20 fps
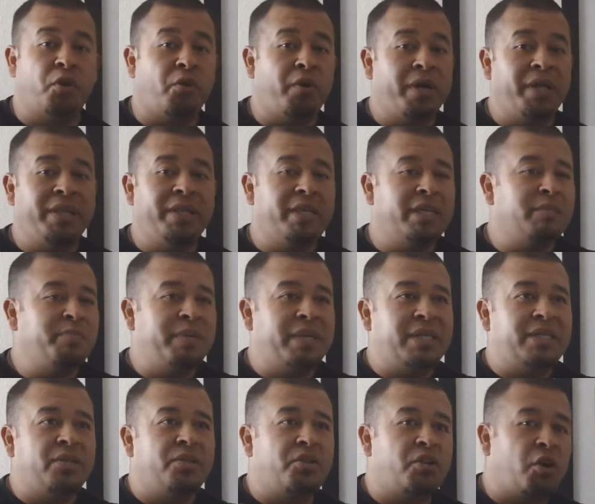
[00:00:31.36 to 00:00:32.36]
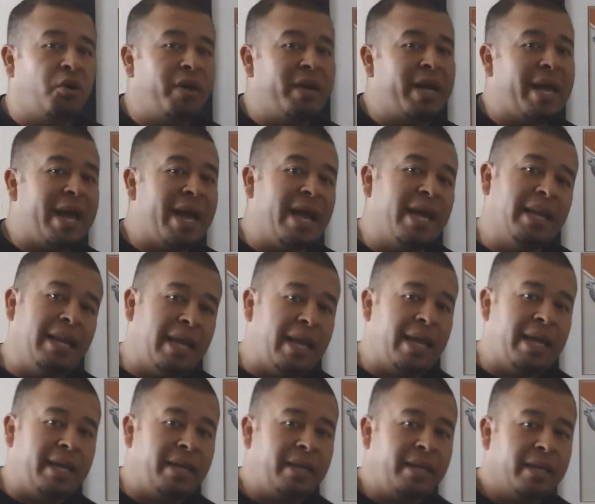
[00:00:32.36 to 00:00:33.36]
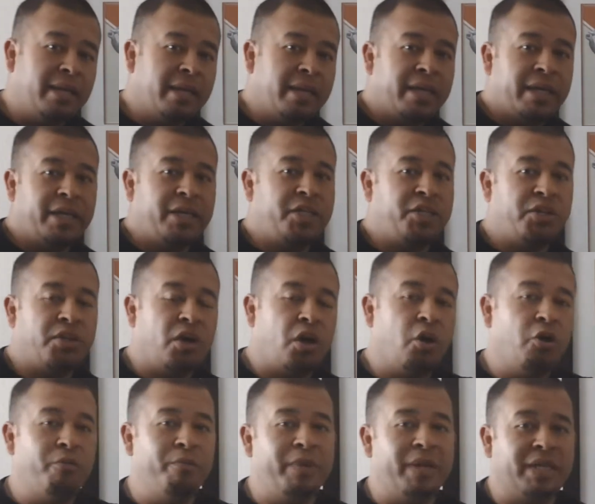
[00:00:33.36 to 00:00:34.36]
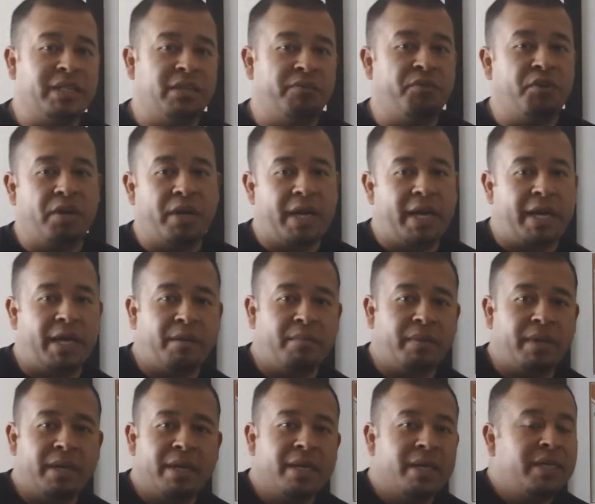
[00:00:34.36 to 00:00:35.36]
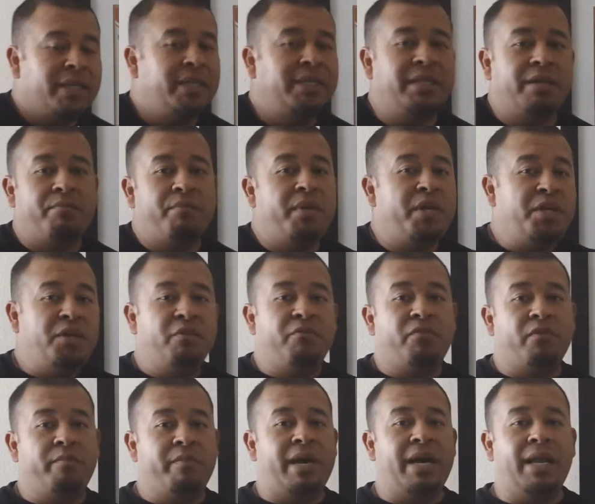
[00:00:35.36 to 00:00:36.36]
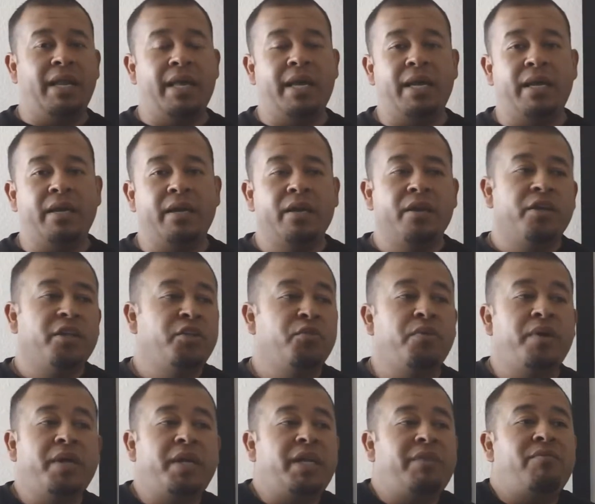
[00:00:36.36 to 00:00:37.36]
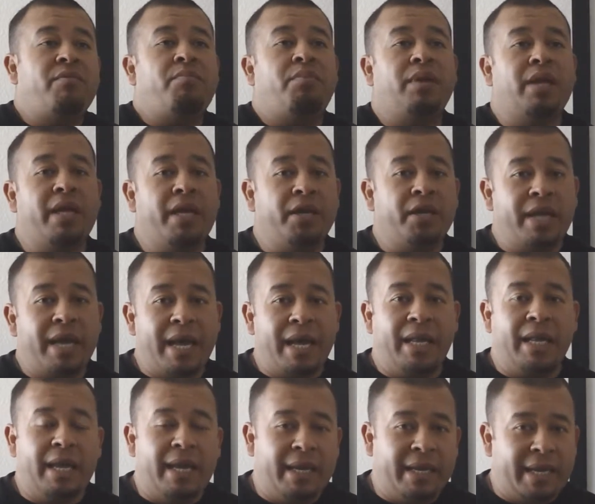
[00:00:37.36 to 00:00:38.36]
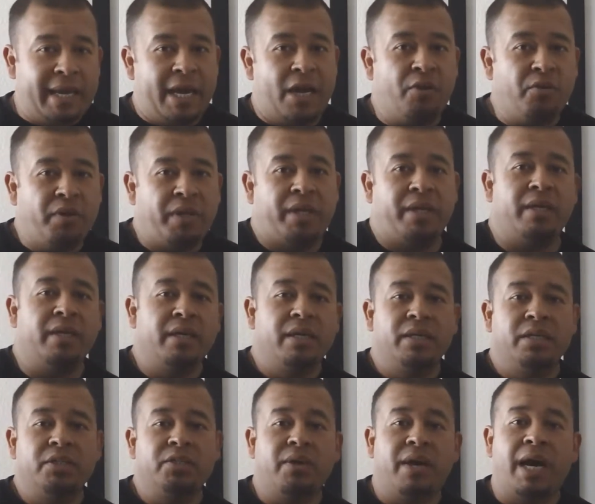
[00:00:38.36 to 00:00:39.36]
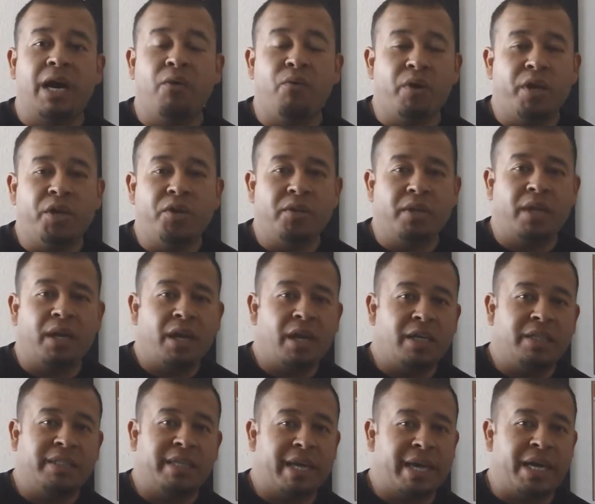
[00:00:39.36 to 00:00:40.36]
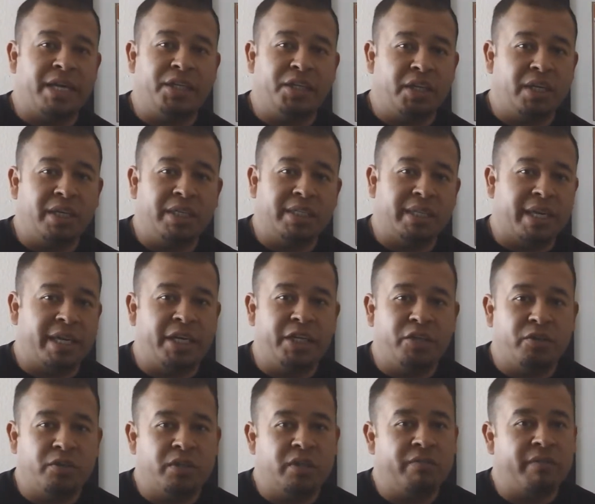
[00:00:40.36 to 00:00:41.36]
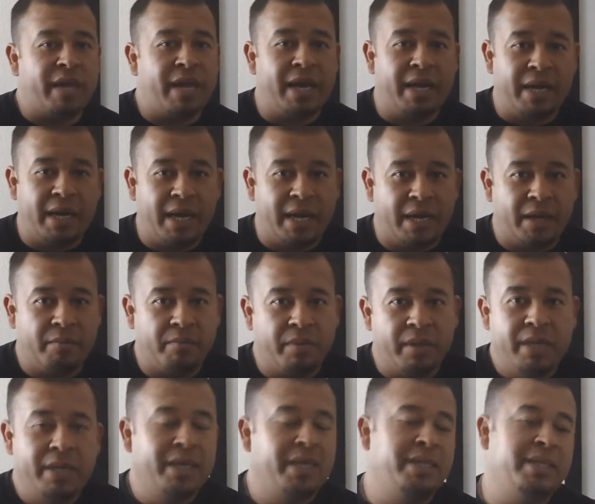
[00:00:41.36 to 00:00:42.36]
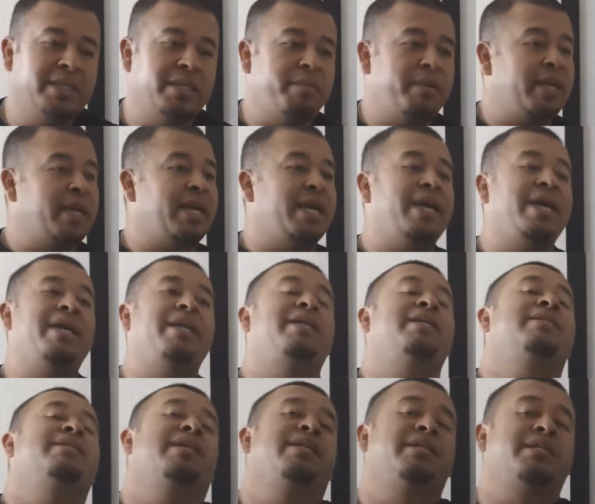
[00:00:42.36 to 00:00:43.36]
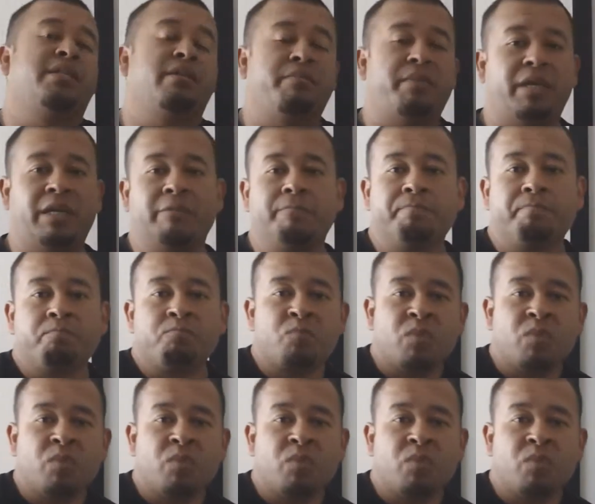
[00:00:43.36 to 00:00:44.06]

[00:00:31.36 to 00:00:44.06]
just because you throw an LA into the whole mix of your name doesn't mean you're from LA. You ain't even playing LA County. So how are you the Los Angeles Angels of Anaheim? Doesn't make any sense to me.